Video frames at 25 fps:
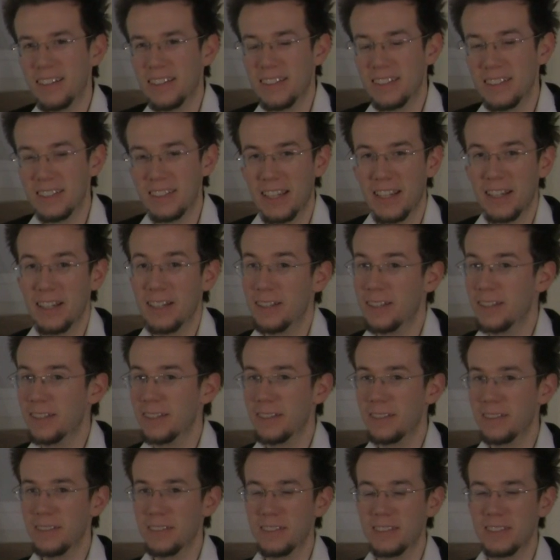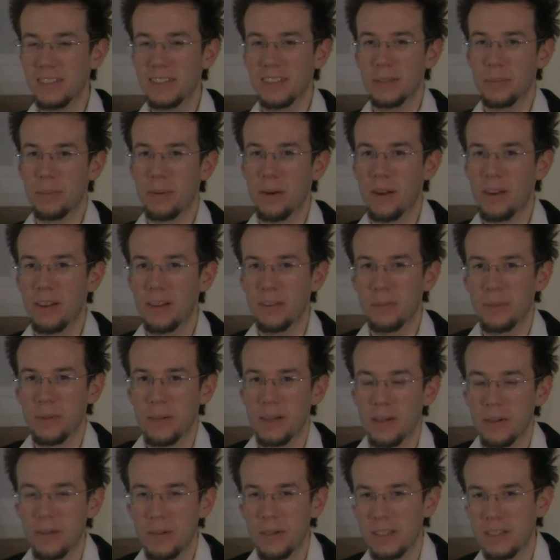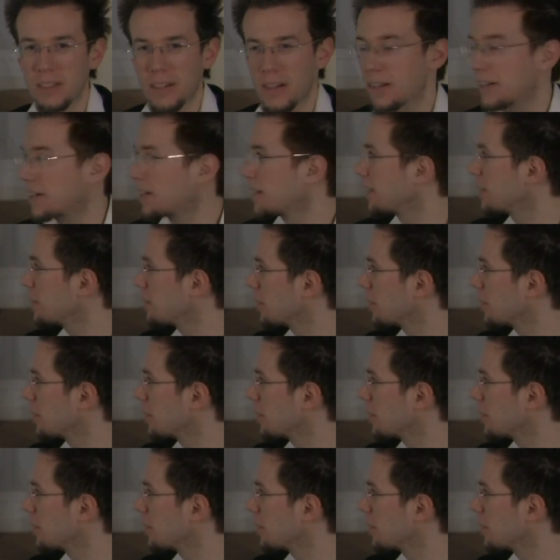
this concludes the part where we're talking